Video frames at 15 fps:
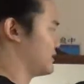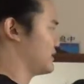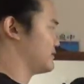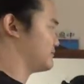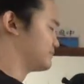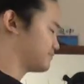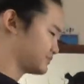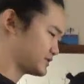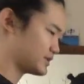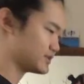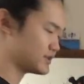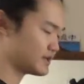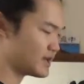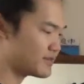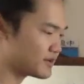then
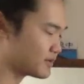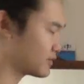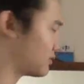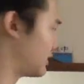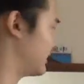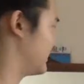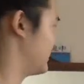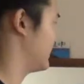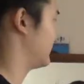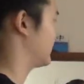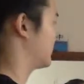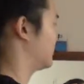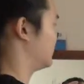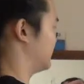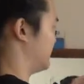there's another quantity
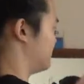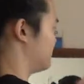called